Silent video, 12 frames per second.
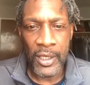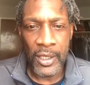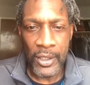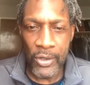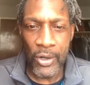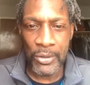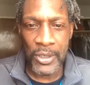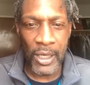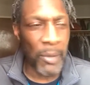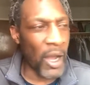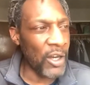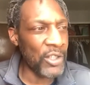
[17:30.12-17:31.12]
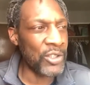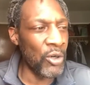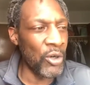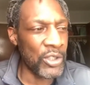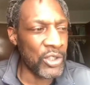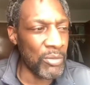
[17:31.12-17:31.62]
You know what I'm saying? By us
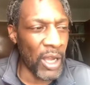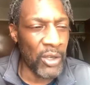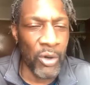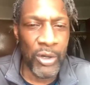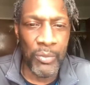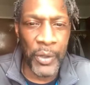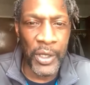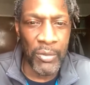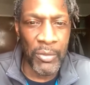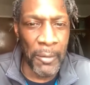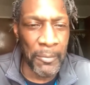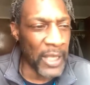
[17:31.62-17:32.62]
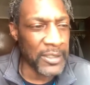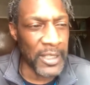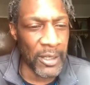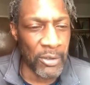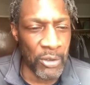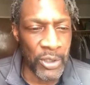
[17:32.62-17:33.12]
going and somebody going to beat him up, that's
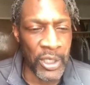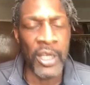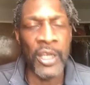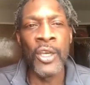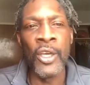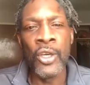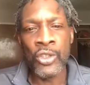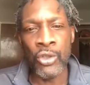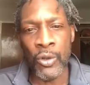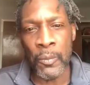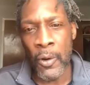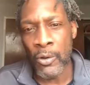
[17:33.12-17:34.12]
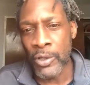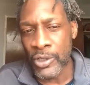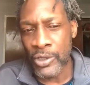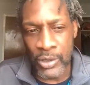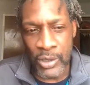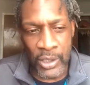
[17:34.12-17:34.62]
not going to get it. So the
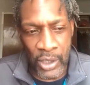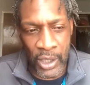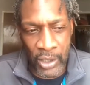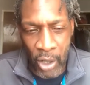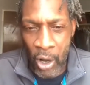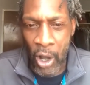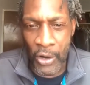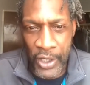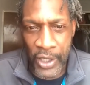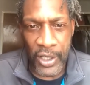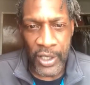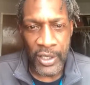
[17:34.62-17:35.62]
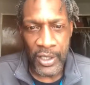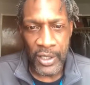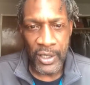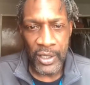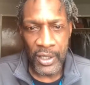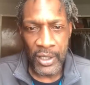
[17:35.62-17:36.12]
police are needed,
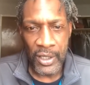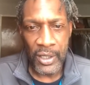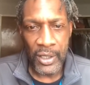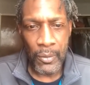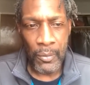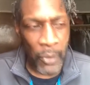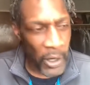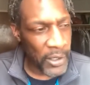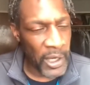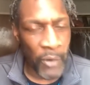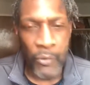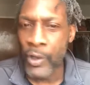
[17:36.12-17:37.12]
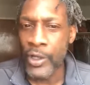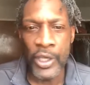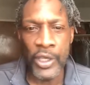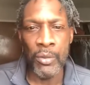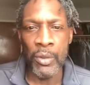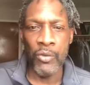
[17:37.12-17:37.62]
but they really
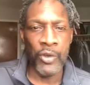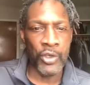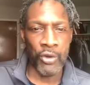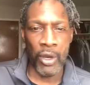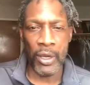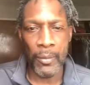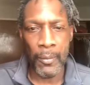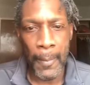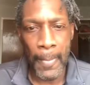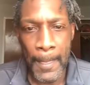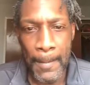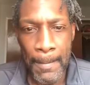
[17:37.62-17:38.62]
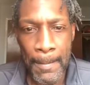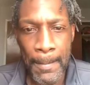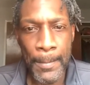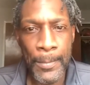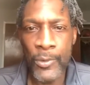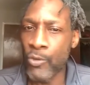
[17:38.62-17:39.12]
need to be retrained.
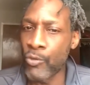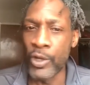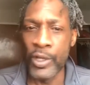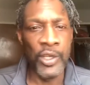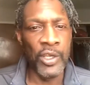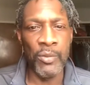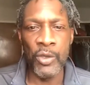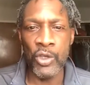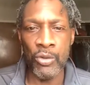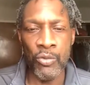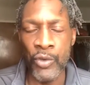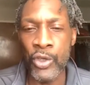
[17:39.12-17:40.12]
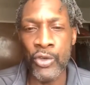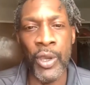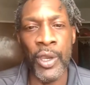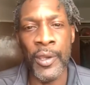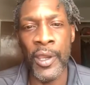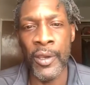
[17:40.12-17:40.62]
Really need to be
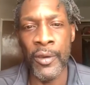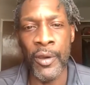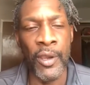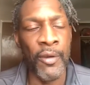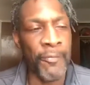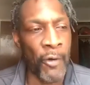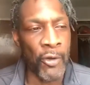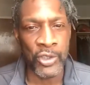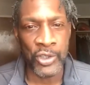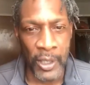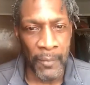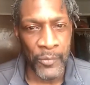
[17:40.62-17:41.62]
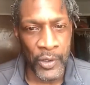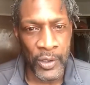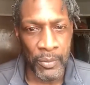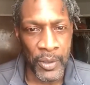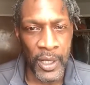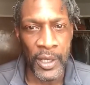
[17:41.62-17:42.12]
retrained. And, and the first step need
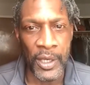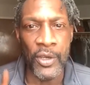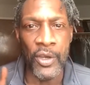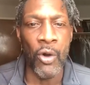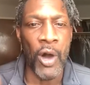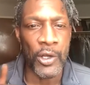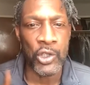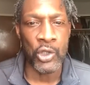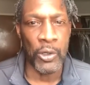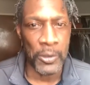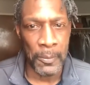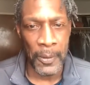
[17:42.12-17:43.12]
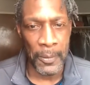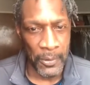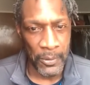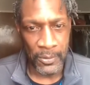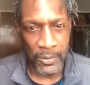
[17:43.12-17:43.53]
to be, they need to know how to talk to people.